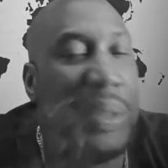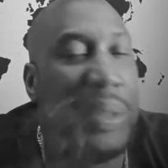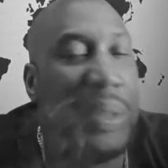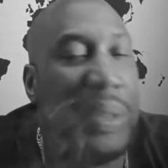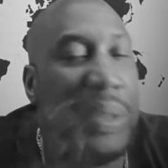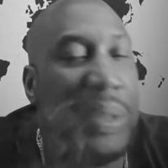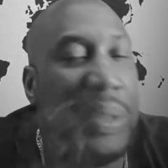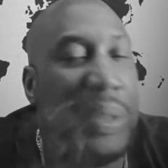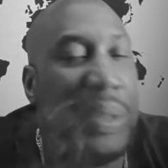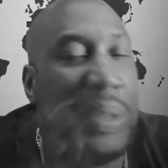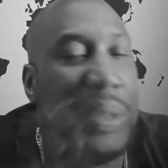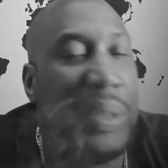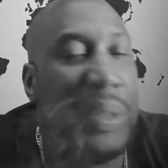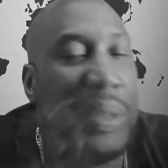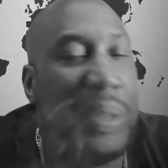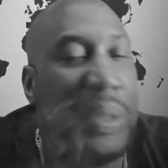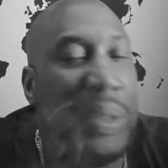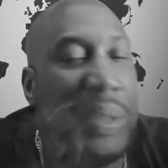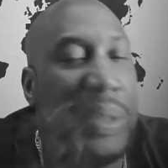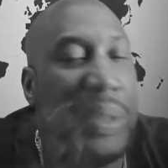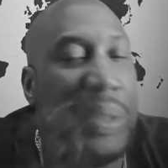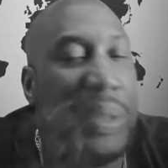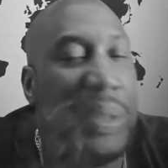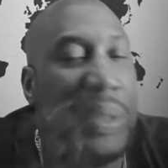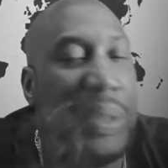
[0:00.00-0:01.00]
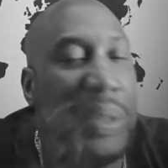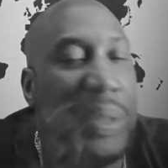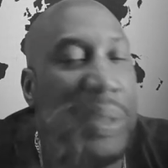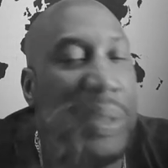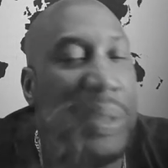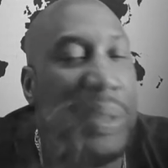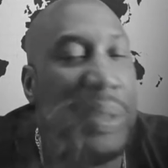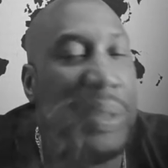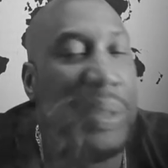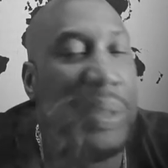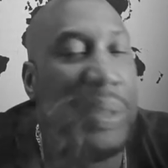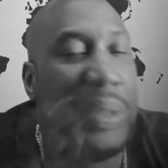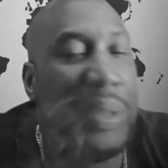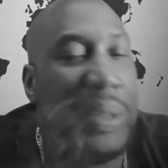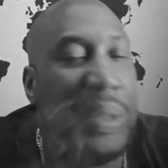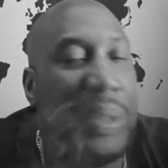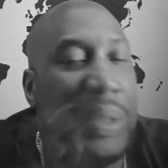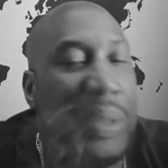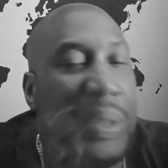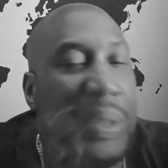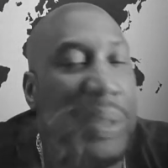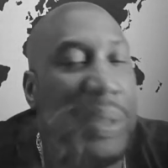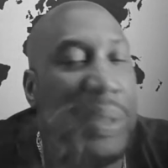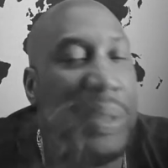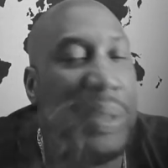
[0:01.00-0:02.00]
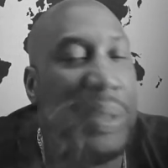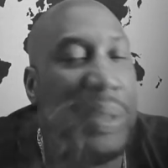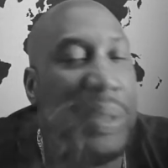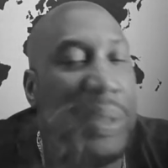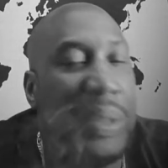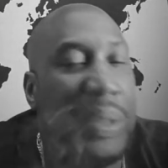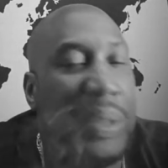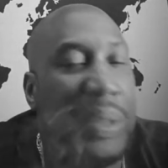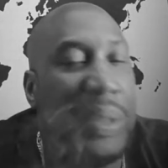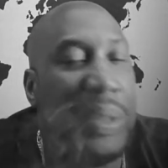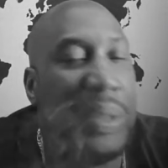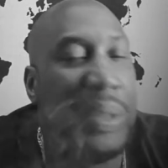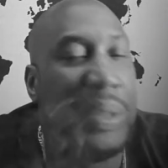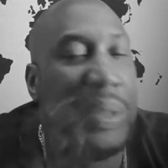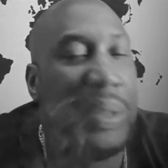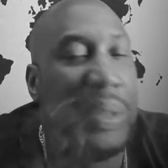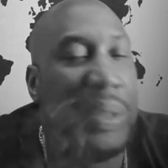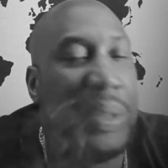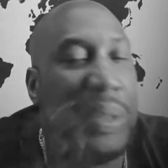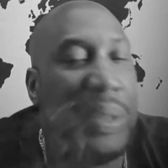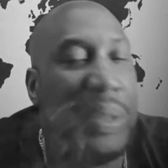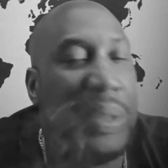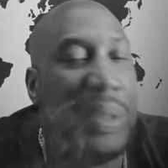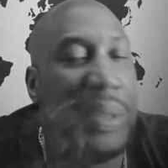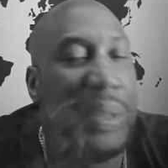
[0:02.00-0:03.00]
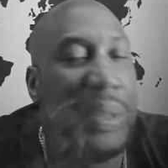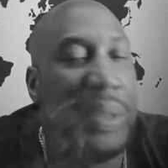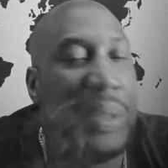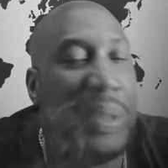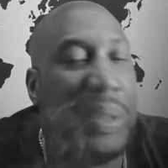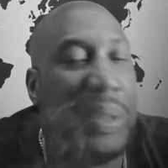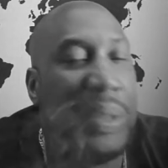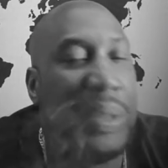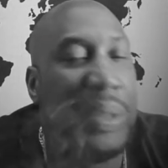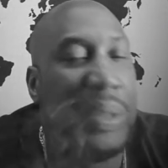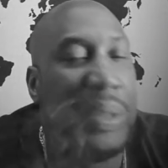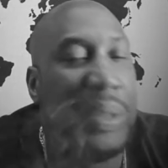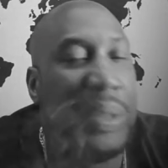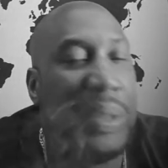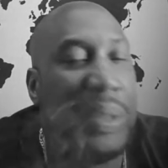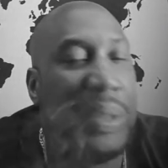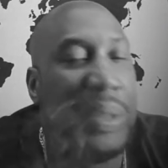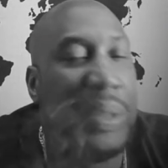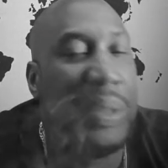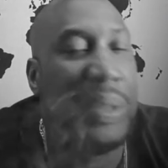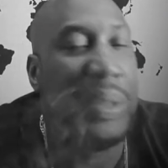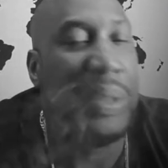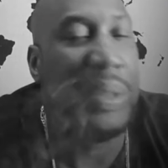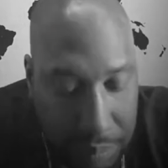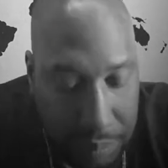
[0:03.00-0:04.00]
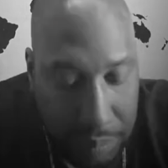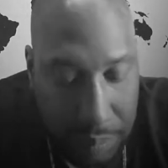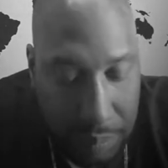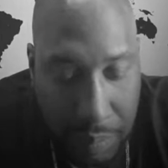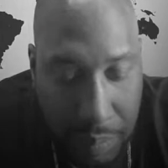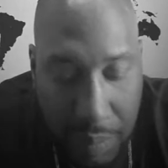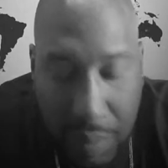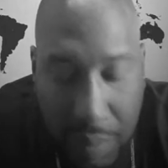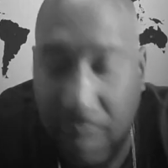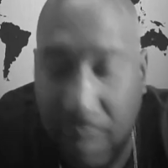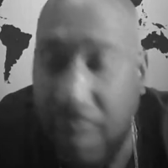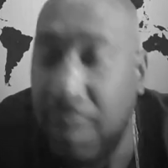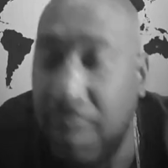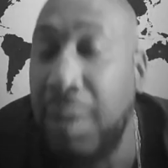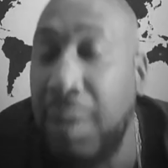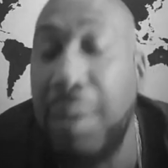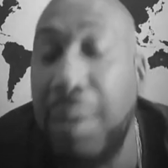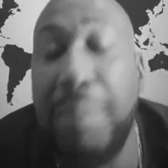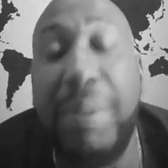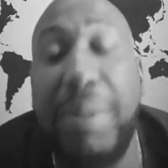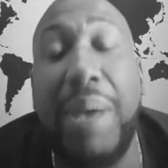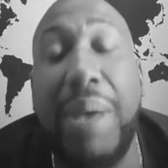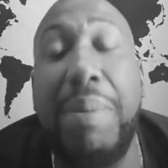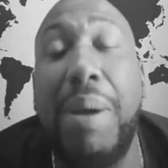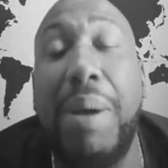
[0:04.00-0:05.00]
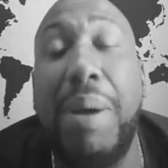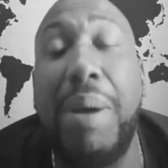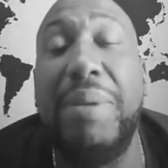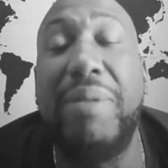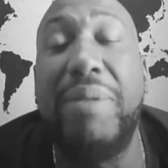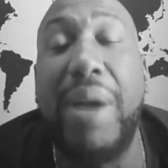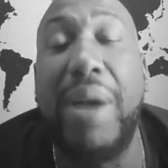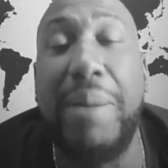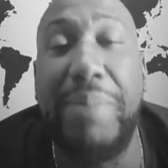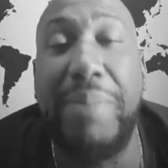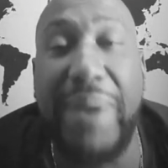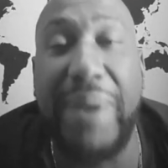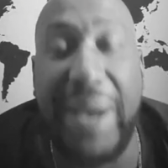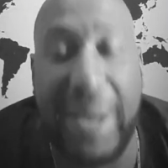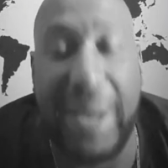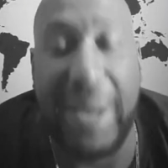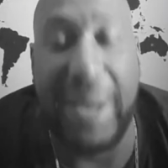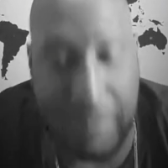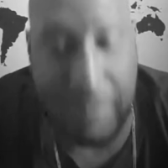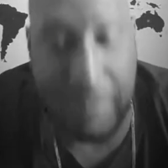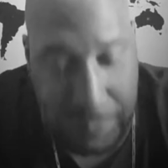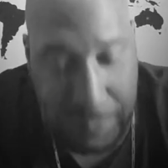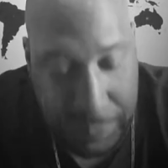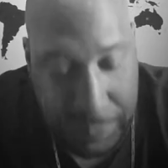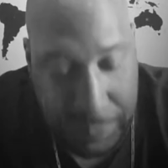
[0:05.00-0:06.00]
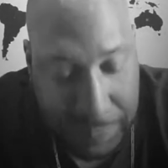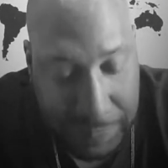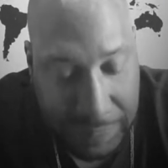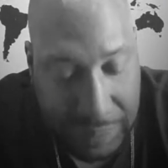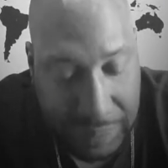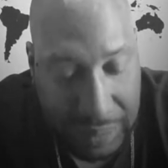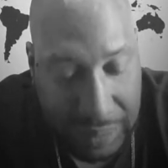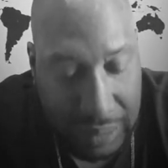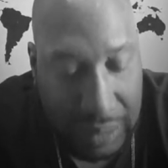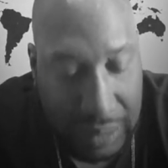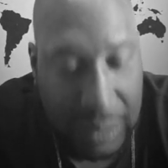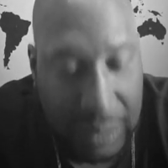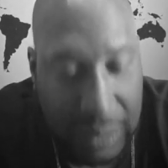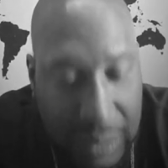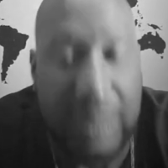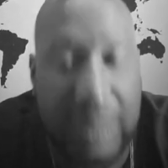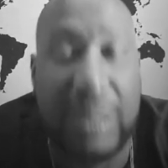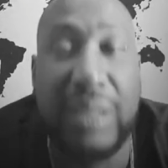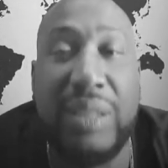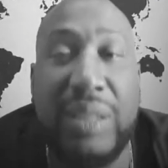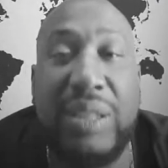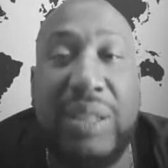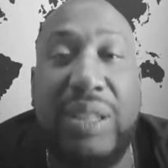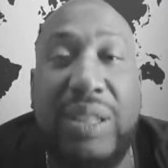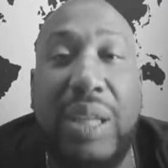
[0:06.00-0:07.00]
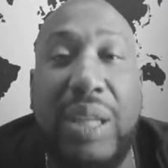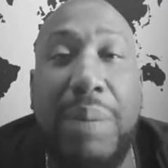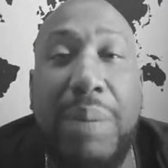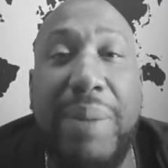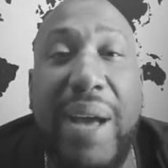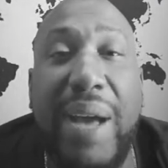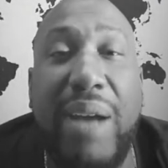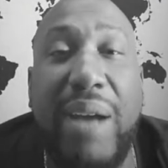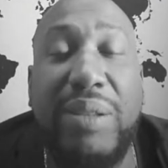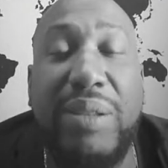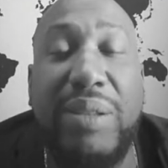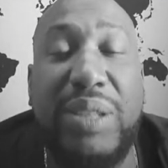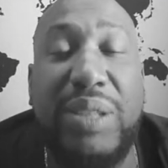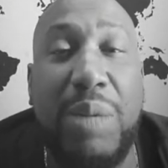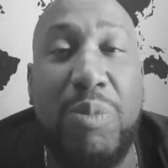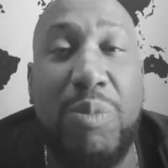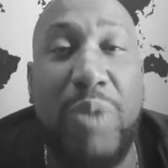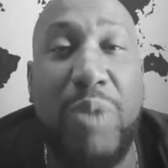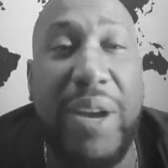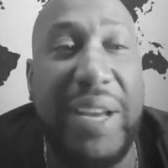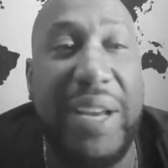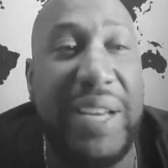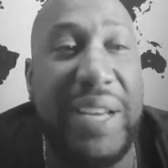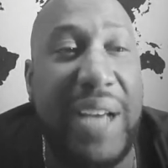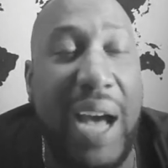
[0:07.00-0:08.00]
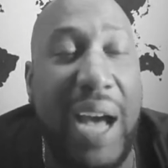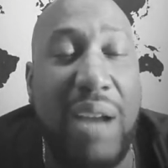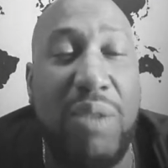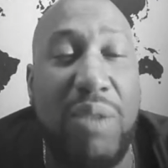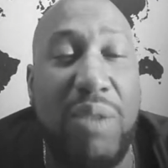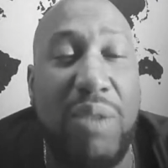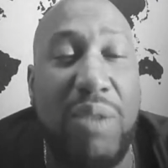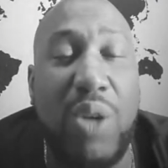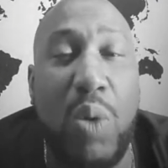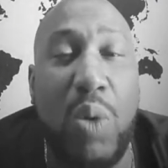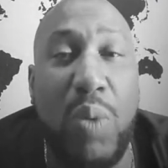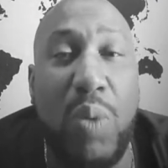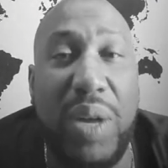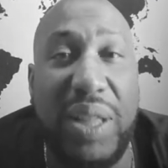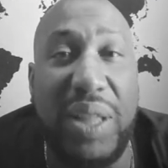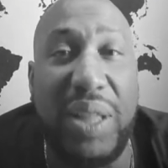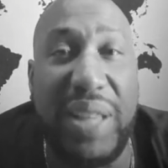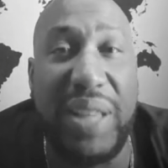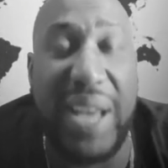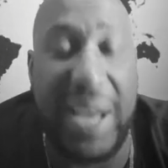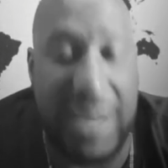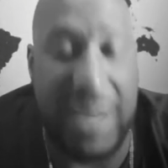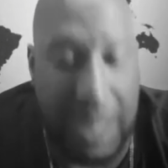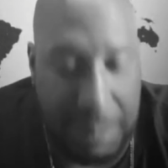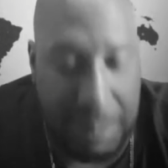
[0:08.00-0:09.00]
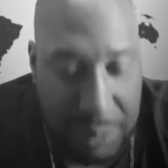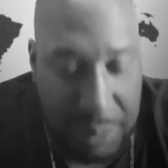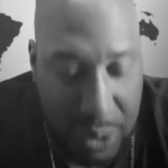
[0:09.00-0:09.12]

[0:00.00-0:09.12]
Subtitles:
Just think, you go in the store. Babe, I'll be right back. Babe, I'll be right back. Somehow, some way, I don't know what led up